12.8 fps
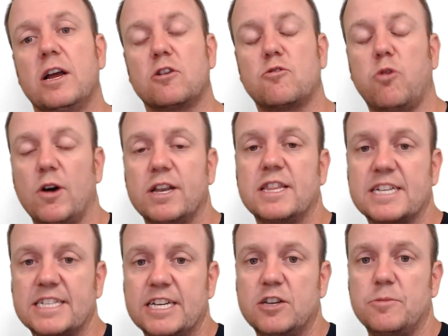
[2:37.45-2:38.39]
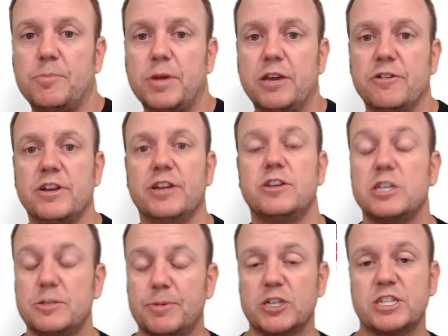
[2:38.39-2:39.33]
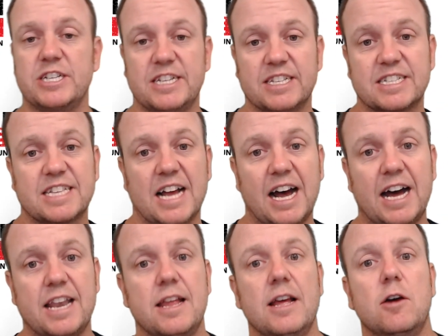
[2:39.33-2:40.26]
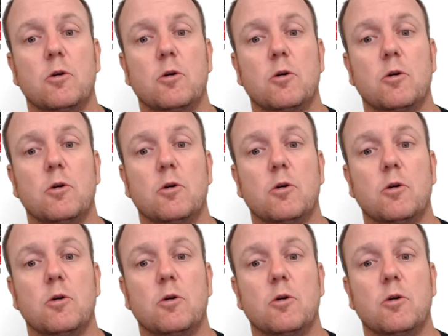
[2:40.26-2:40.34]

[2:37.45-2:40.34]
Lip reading: quite an extended period, especially near the start,